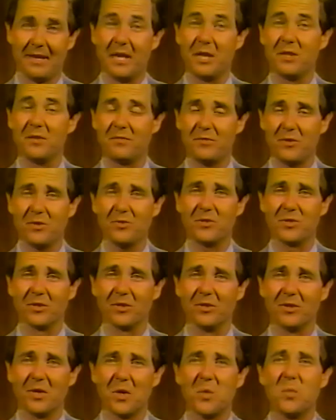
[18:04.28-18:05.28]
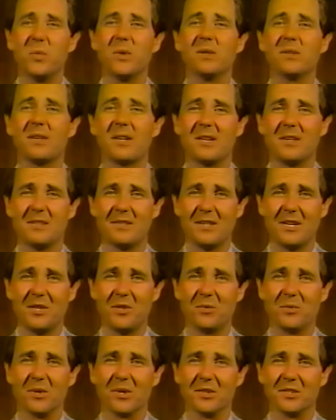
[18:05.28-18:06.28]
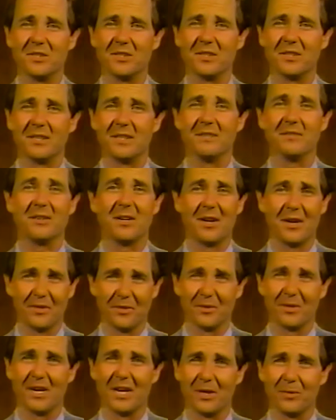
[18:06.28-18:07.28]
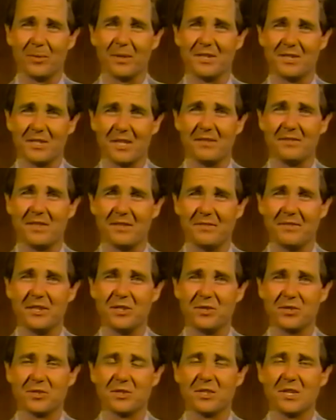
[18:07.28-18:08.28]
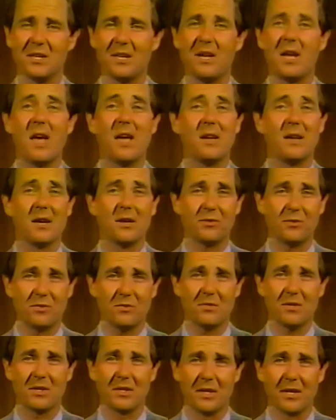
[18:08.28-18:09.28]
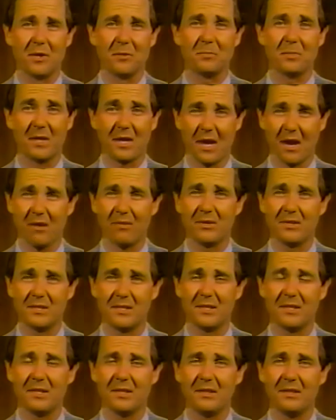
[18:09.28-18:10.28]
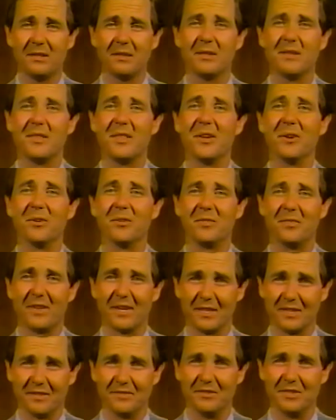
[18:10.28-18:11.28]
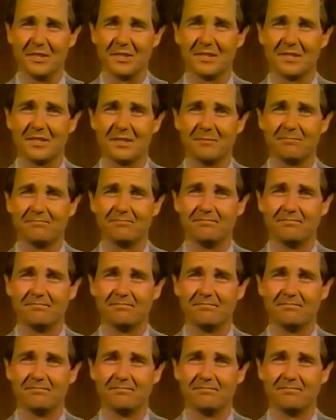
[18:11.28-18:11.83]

In the future, we'll continue our study of other highway safety features and how you can help guarantee their effectiveness.